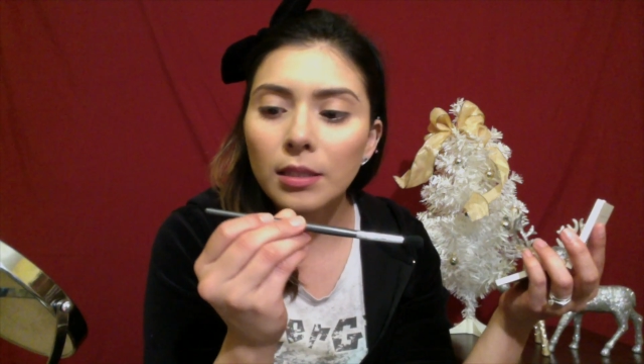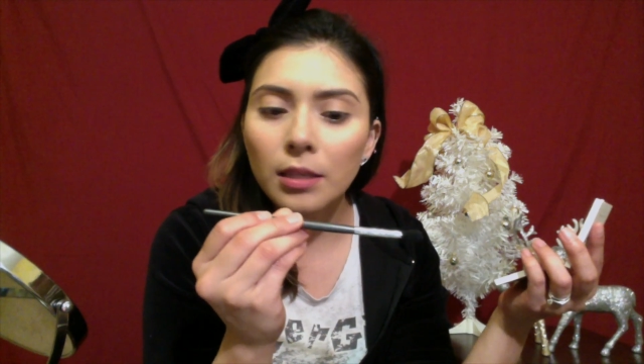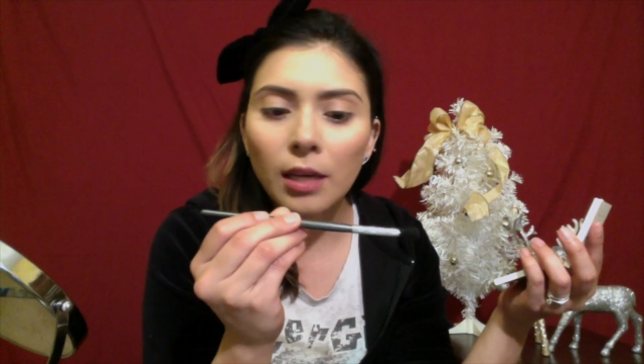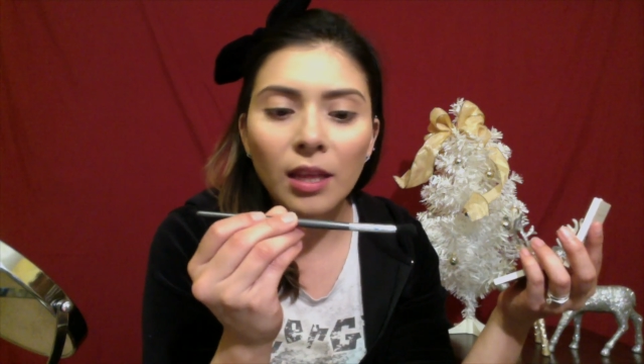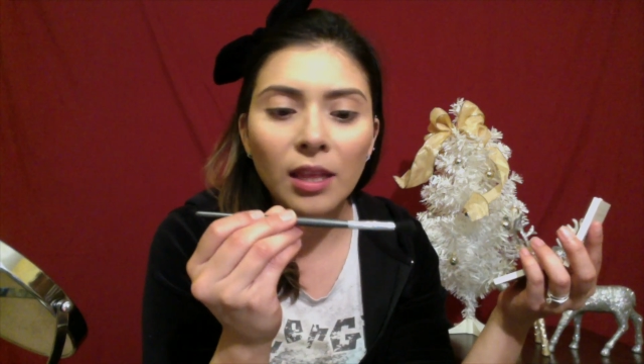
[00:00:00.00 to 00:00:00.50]

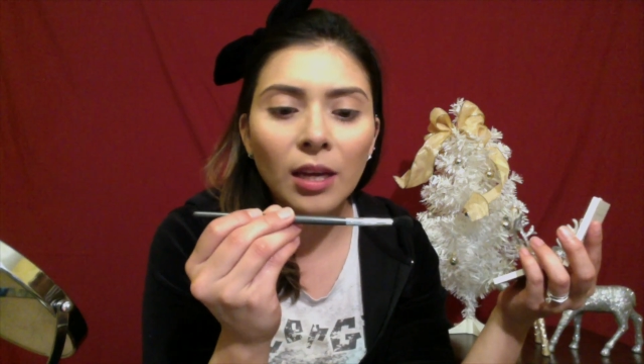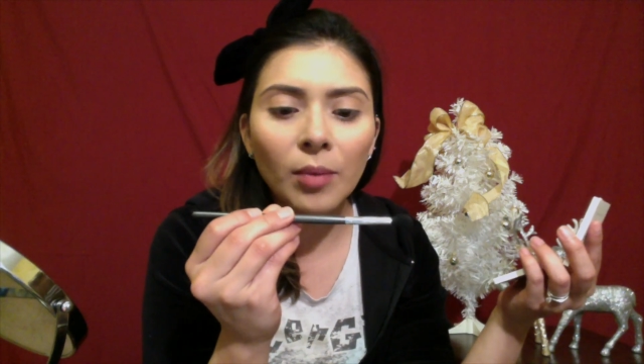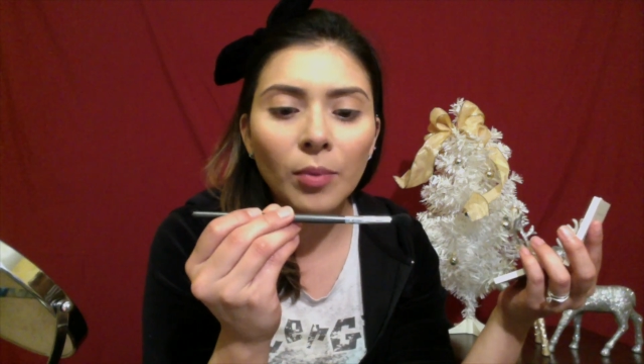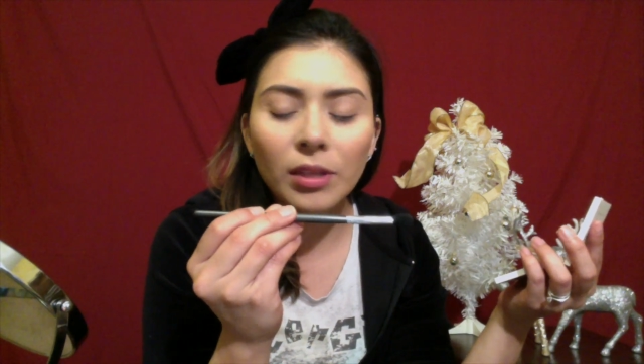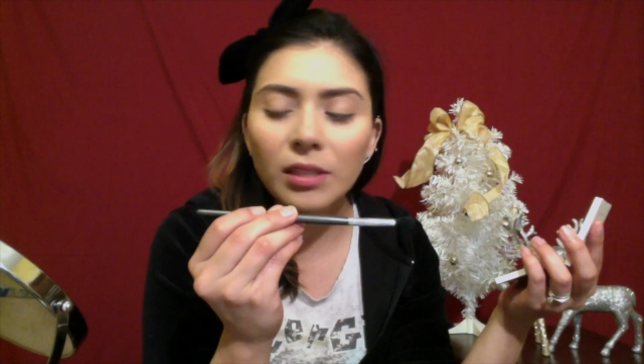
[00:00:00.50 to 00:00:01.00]
I think I
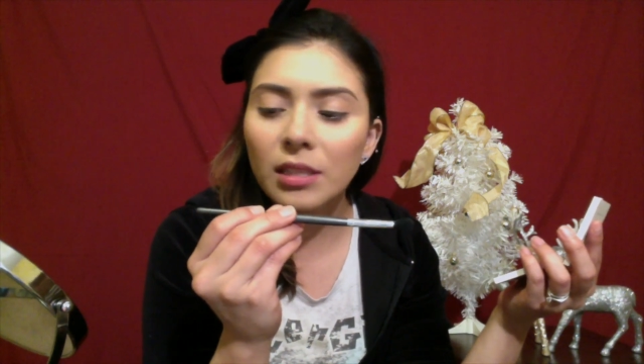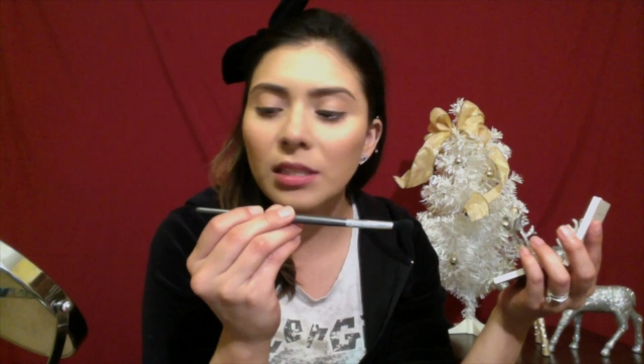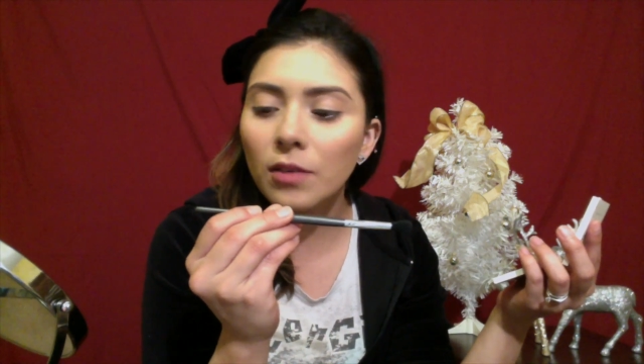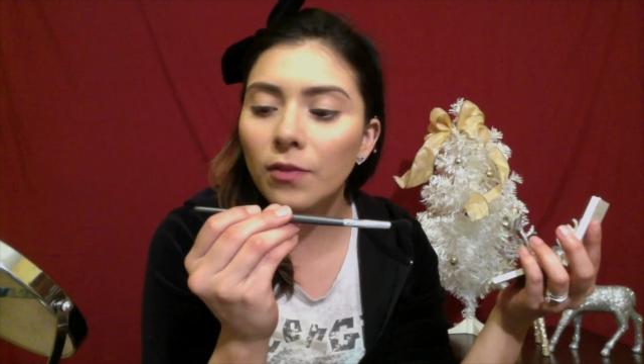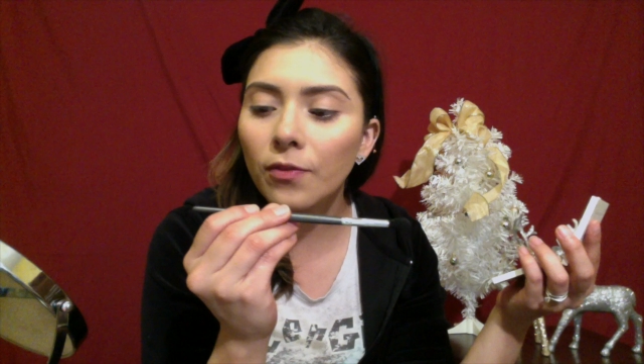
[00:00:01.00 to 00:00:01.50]
bought this at
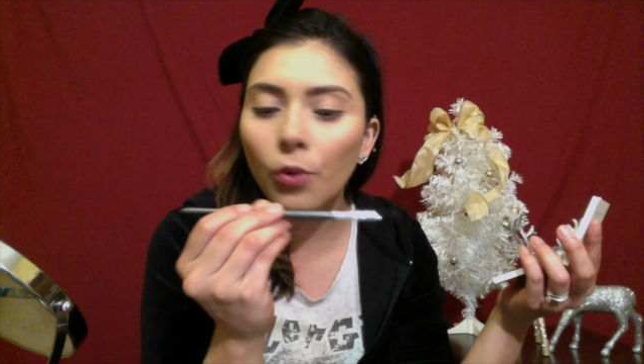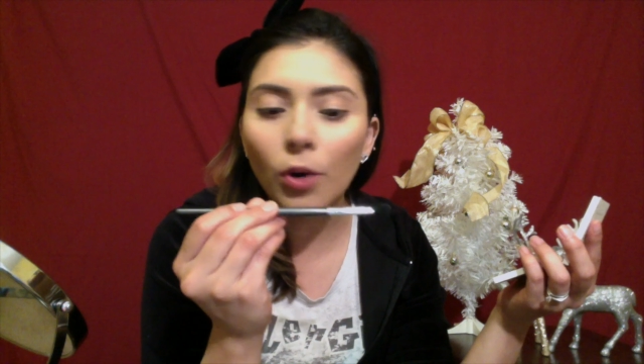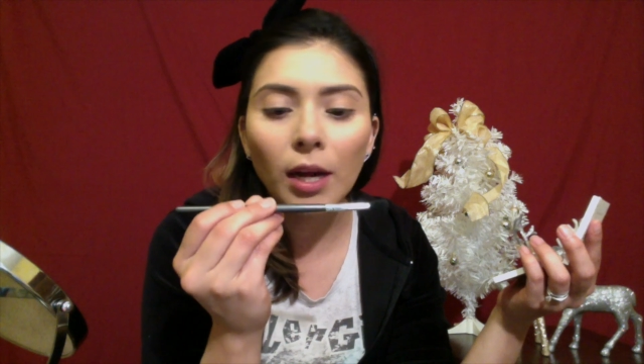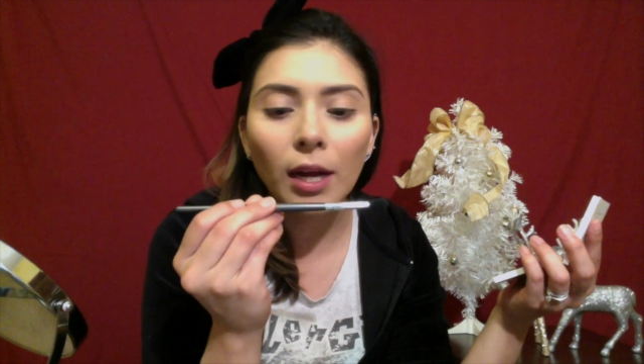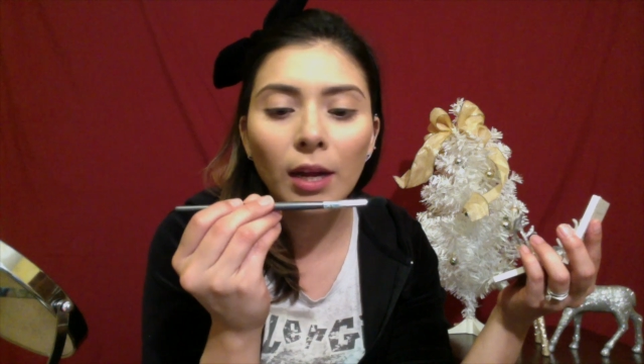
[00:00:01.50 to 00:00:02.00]
Sephora.